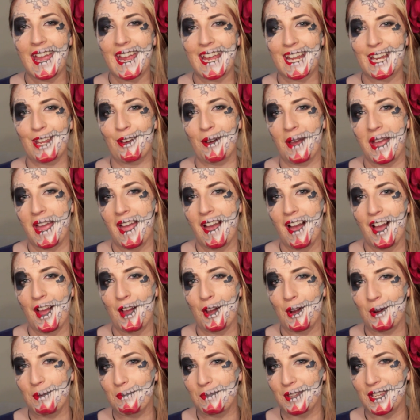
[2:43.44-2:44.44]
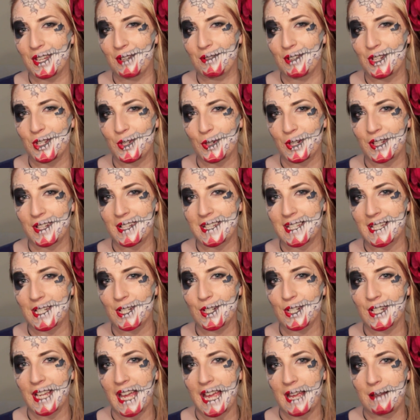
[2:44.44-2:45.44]
Anyway, I hope that you enjoyed this
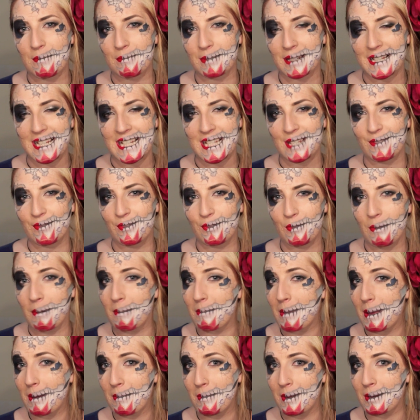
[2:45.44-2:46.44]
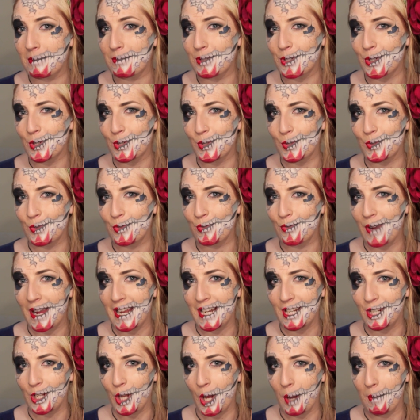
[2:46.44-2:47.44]
look, and please remember to
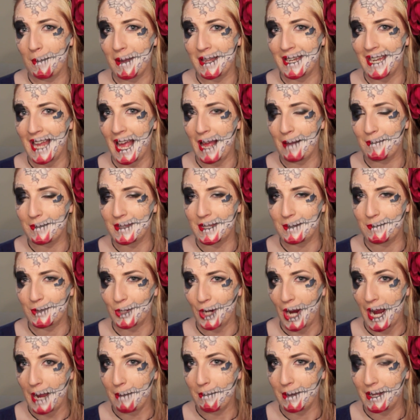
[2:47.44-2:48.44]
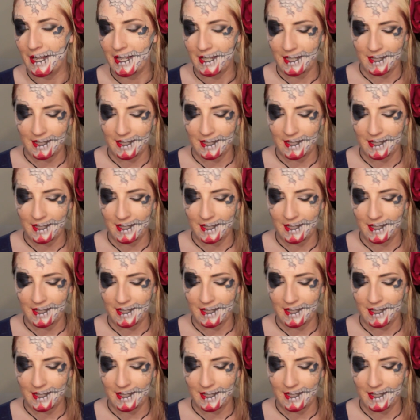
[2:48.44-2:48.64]
rate, comment and subscribe.